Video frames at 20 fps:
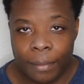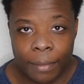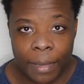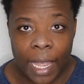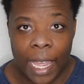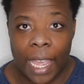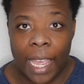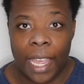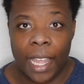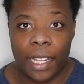
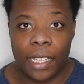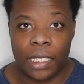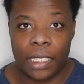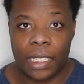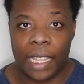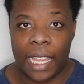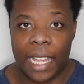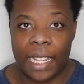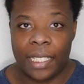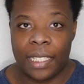
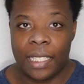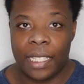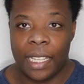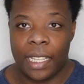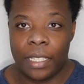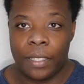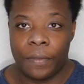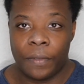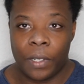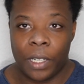And that's the
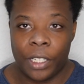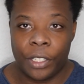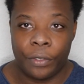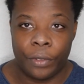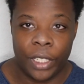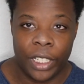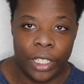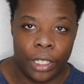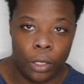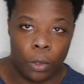end of
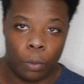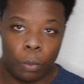Rodrigo.